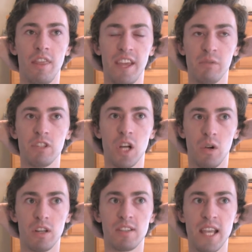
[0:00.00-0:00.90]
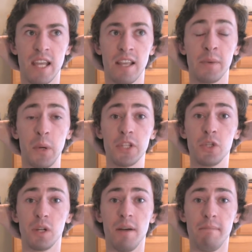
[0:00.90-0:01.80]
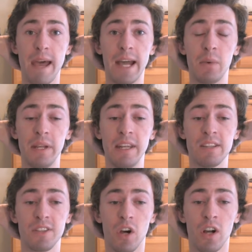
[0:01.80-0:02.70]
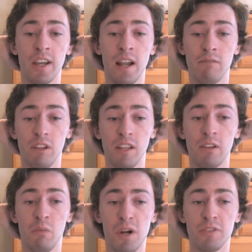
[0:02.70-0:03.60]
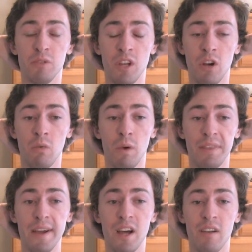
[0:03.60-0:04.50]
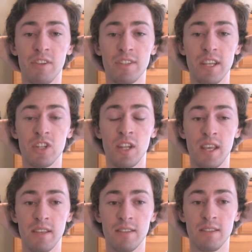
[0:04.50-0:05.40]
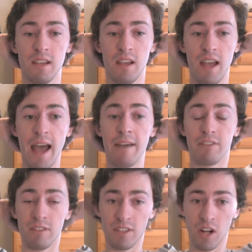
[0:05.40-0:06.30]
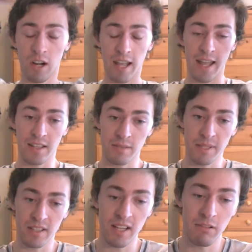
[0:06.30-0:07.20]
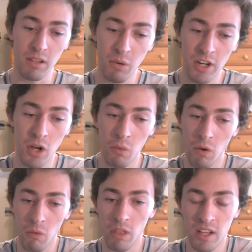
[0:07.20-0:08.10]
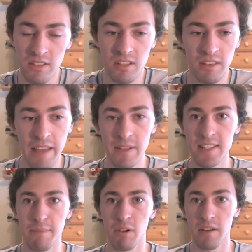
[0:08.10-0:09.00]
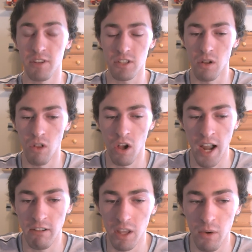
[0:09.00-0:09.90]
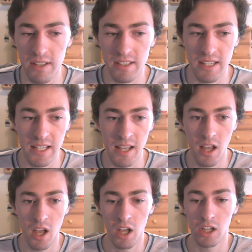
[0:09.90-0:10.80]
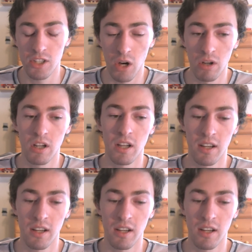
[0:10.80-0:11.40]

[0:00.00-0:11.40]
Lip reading: thing with Toka saying, like, once you come back, we need to talk, and I really want to know what that conversation is after this arc ends, because I really want to know, because they've been separated for so long, I really want to see Toka